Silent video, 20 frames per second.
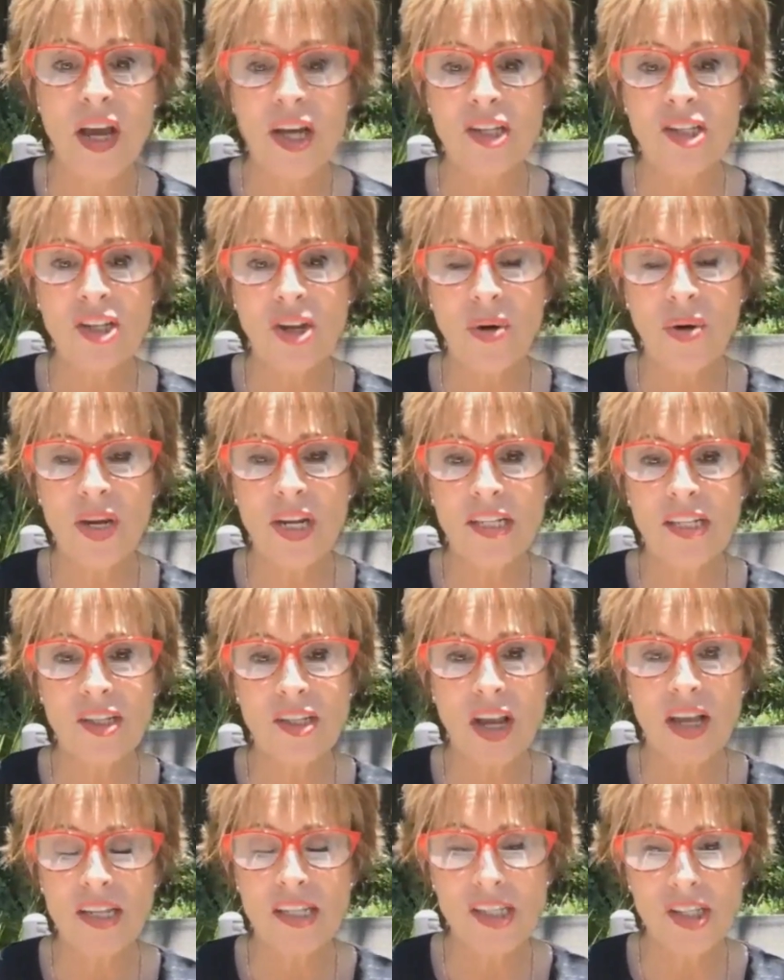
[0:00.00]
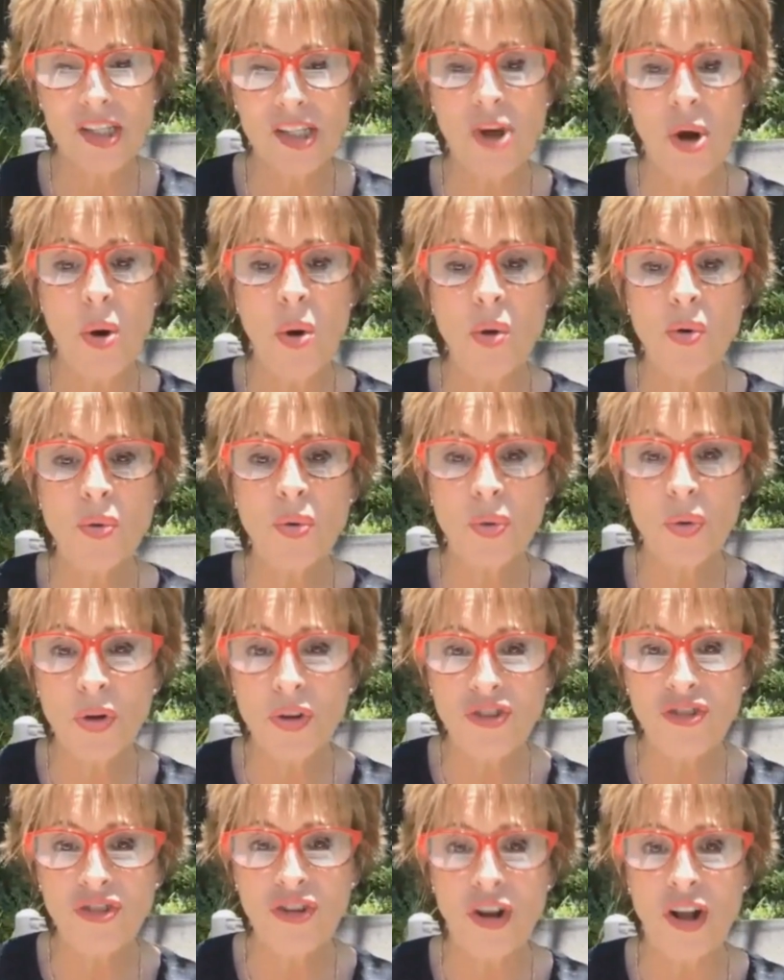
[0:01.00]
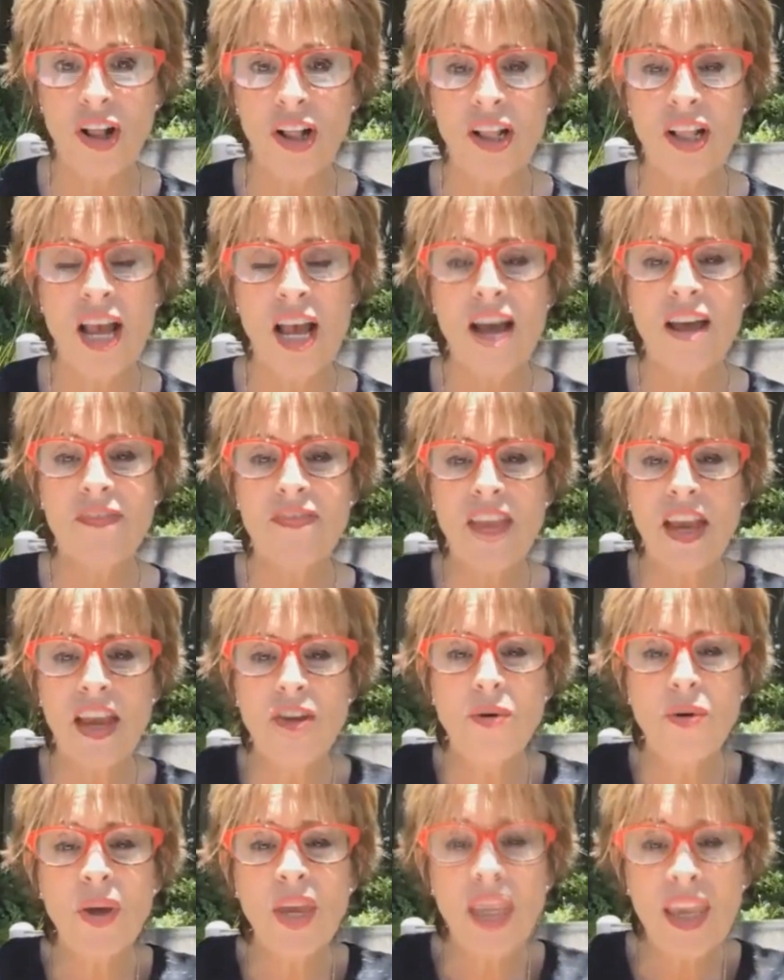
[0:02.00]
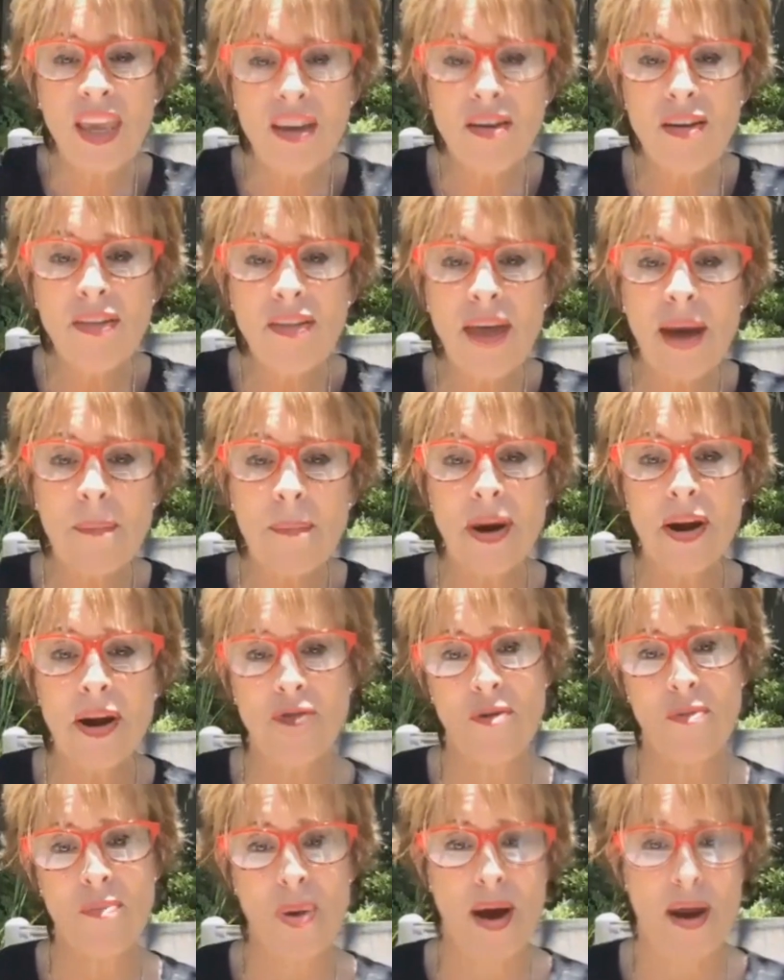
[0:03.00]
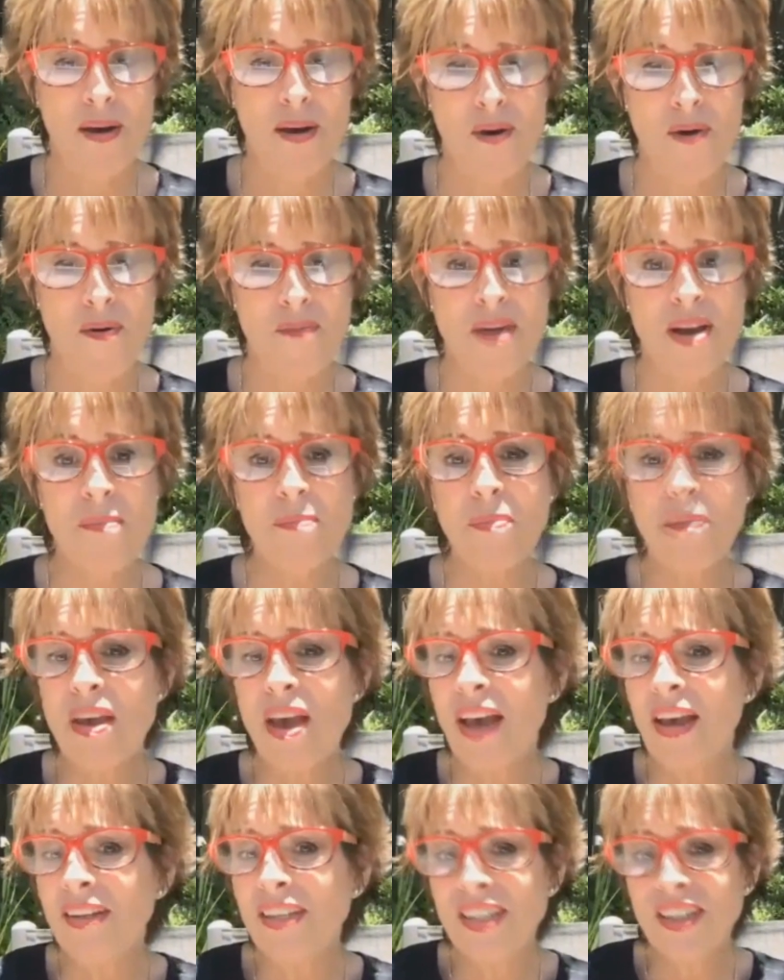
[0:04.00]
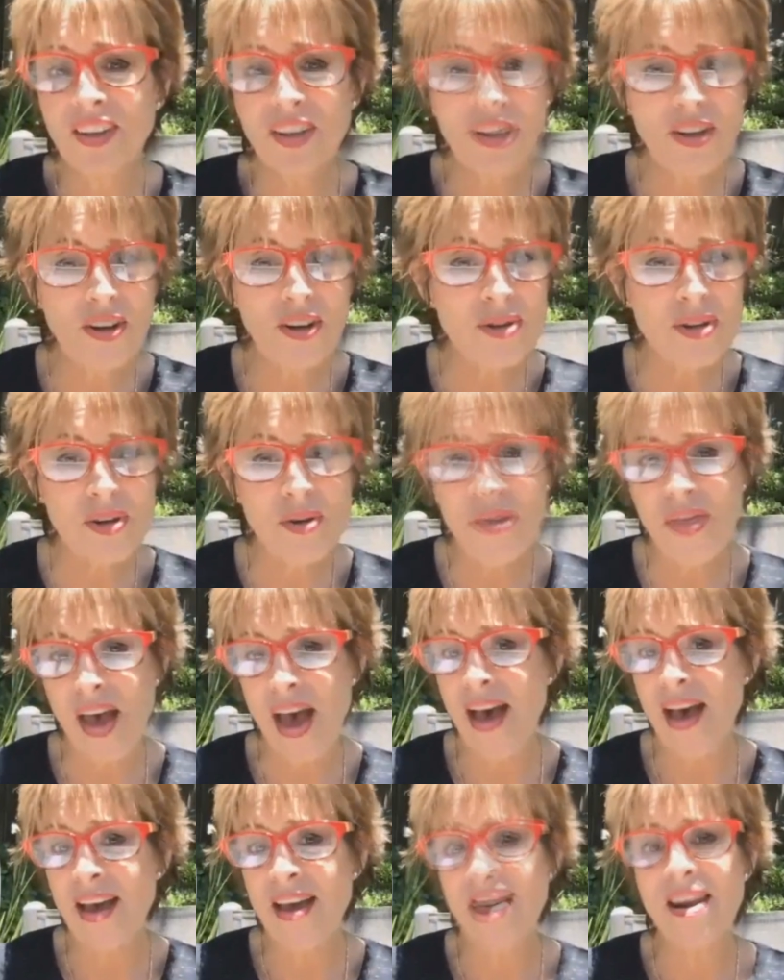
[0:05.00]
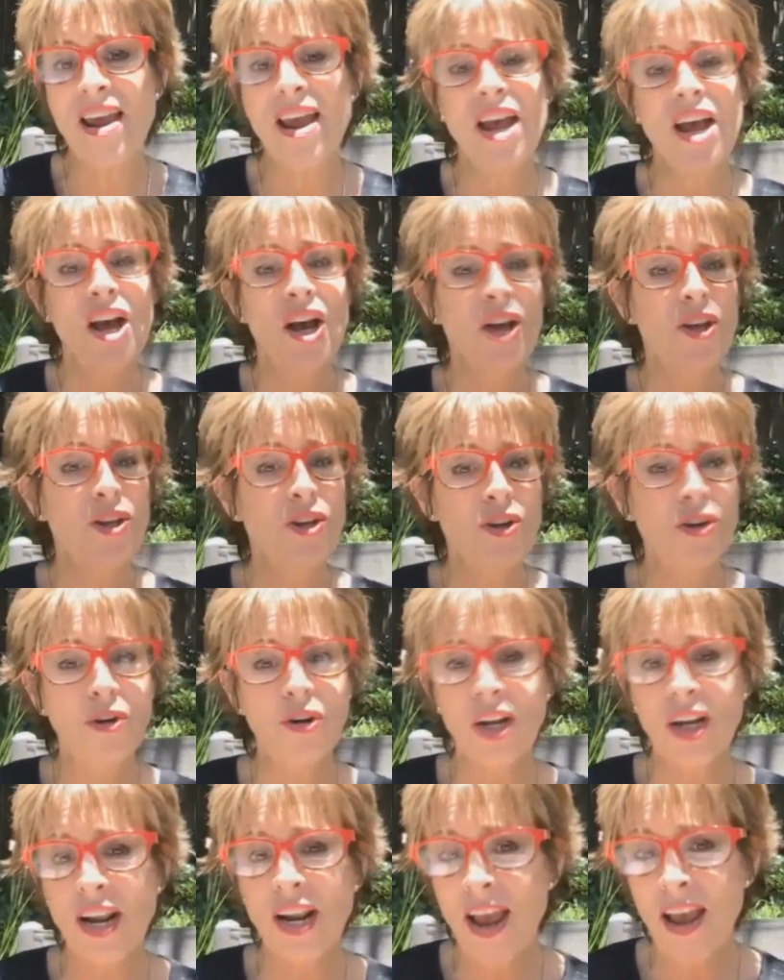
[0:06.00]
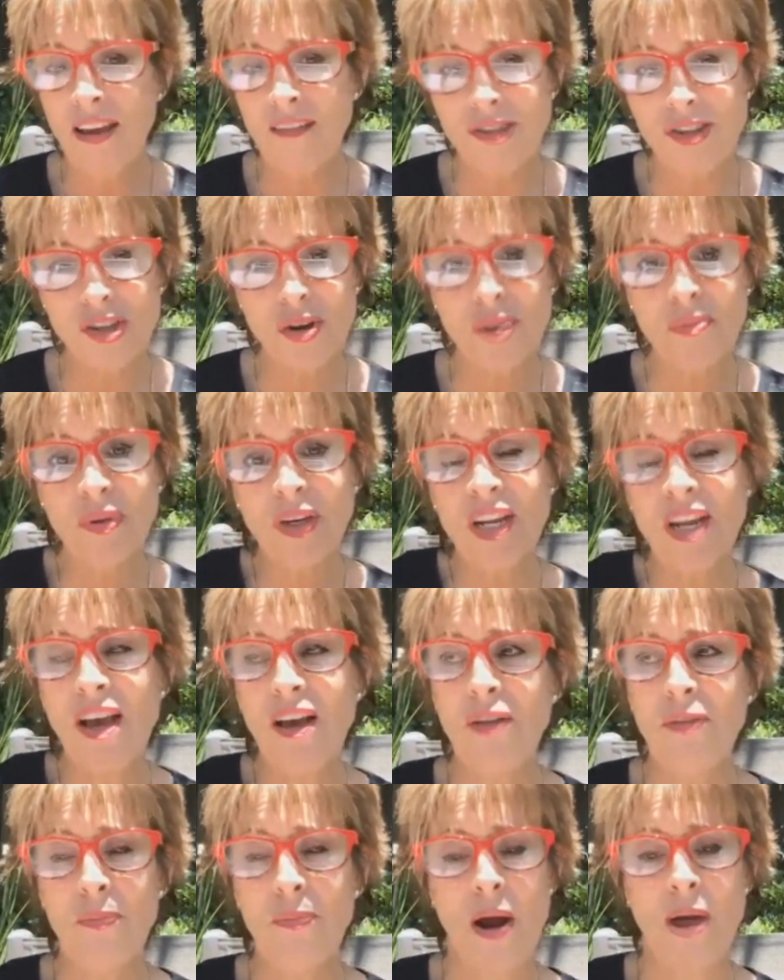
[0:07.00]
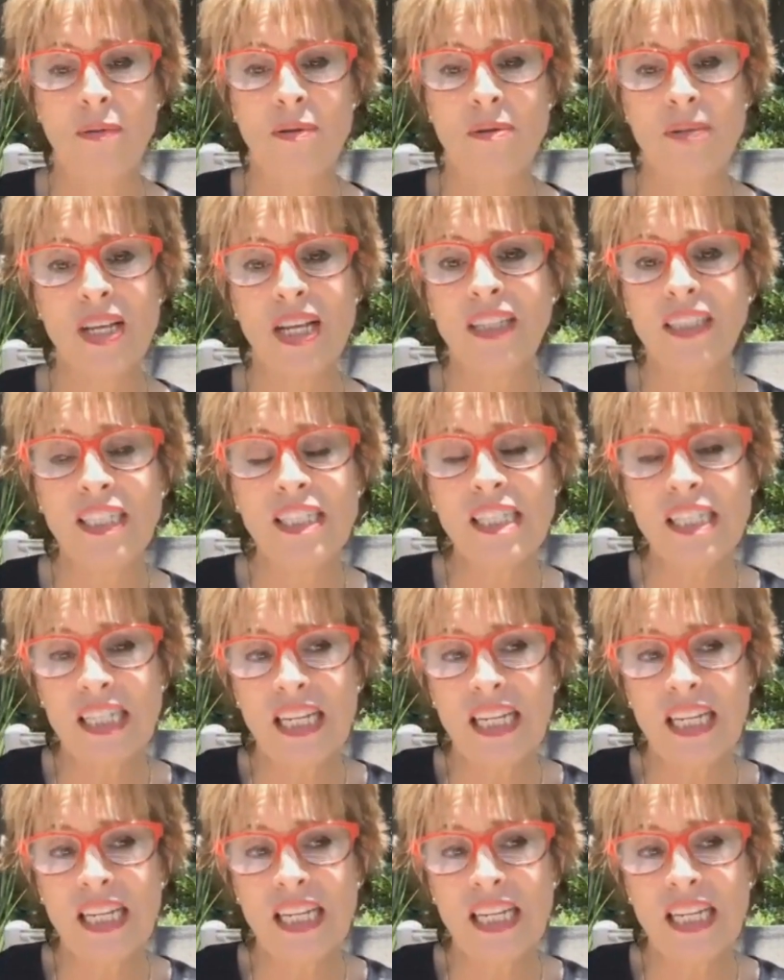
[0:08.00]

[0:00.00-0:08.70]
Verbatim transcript: So it's so crucial that you heal that microbiome. Be, until you do that, you're going to have so many health problems. At least